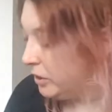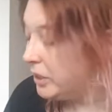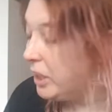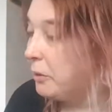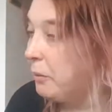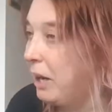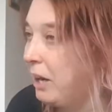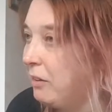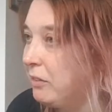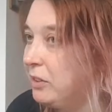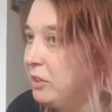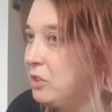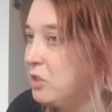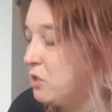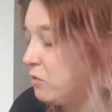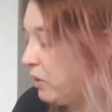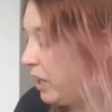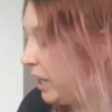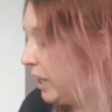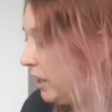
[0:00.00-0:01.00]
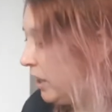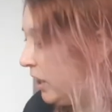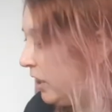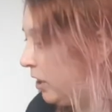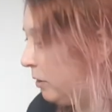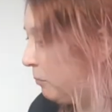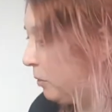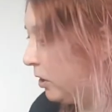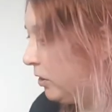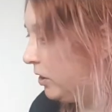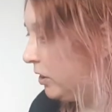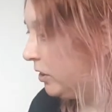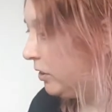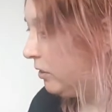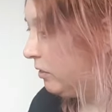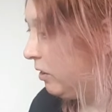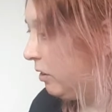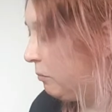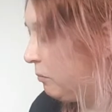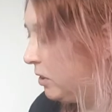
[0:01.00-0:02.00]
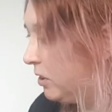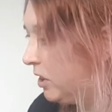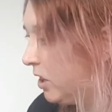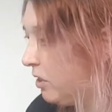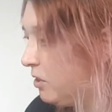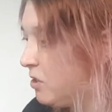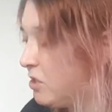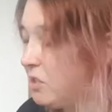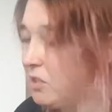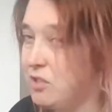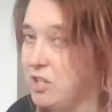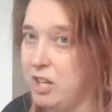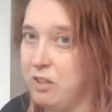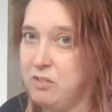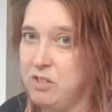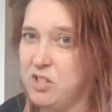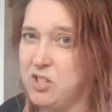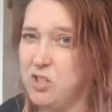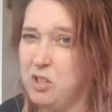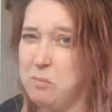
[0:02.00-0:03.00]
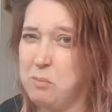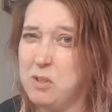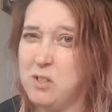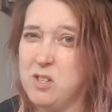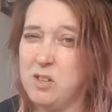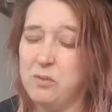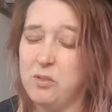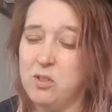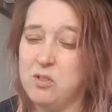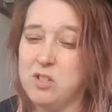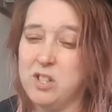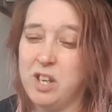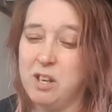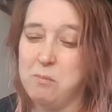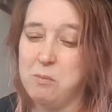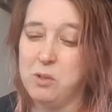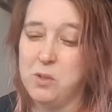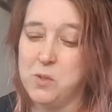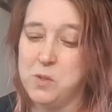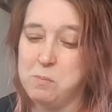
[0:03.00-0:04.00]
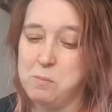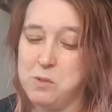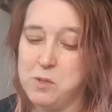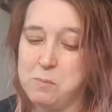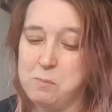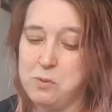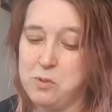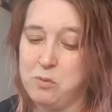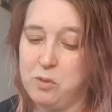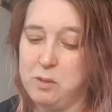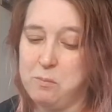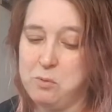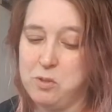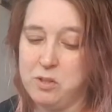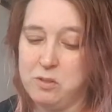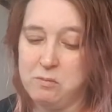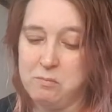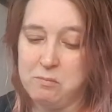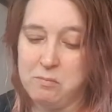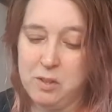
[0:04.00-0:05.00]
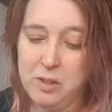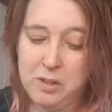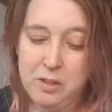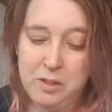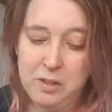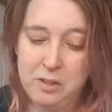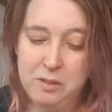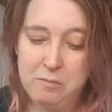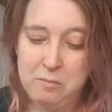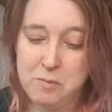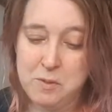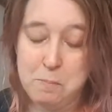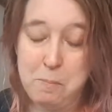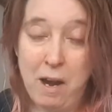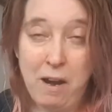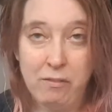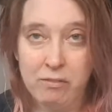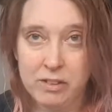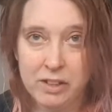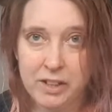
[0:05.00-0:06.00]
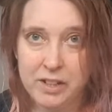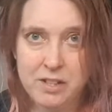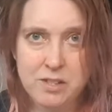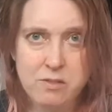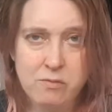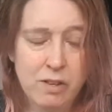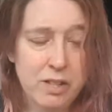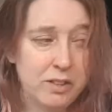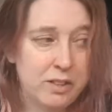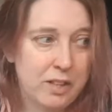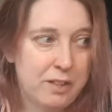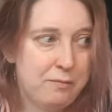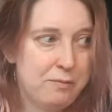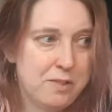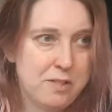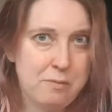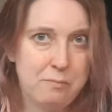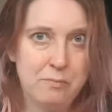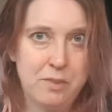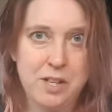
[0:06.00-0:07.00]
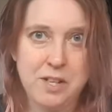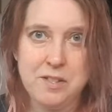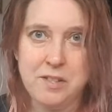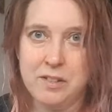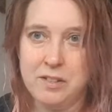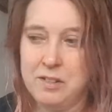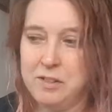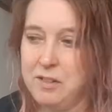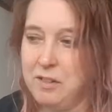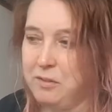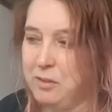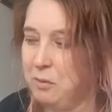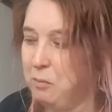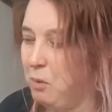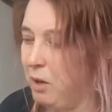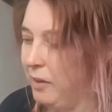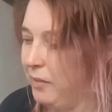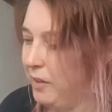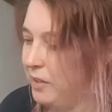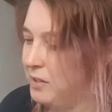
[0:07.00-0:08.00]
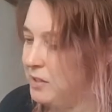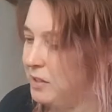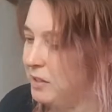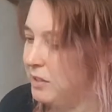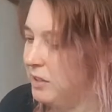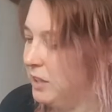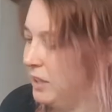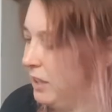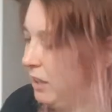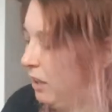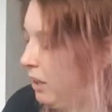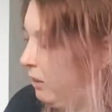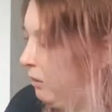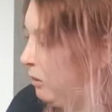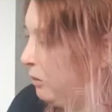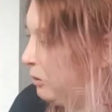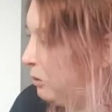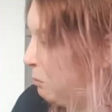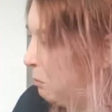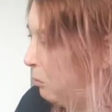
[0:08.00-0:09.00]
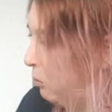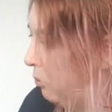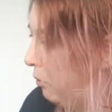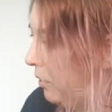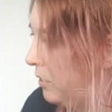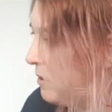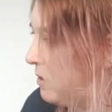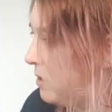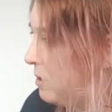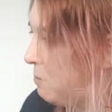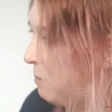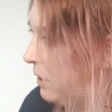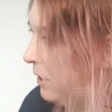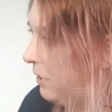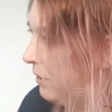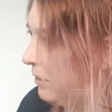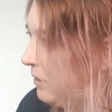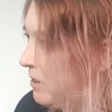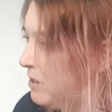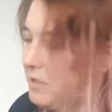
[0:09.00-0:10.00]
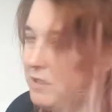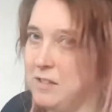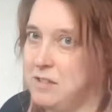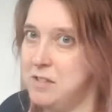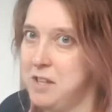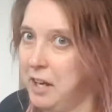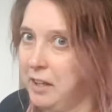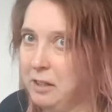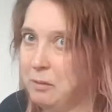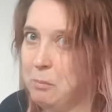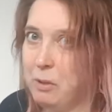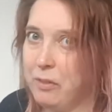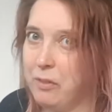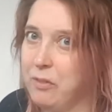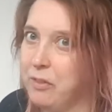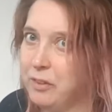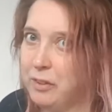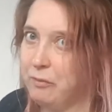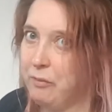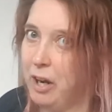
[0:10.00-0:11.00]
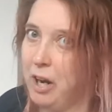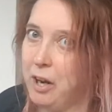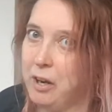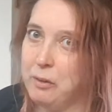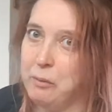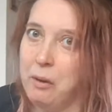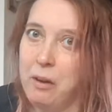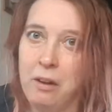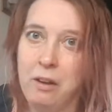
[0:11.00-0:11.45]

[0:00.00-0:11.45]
to go out in this rain and I'm going to go to the charity shop because I've got to get my husband's prescription. It's apparently it's ready for some reason. I don't know why they're suddenly like on the ball. This is the second month in a row.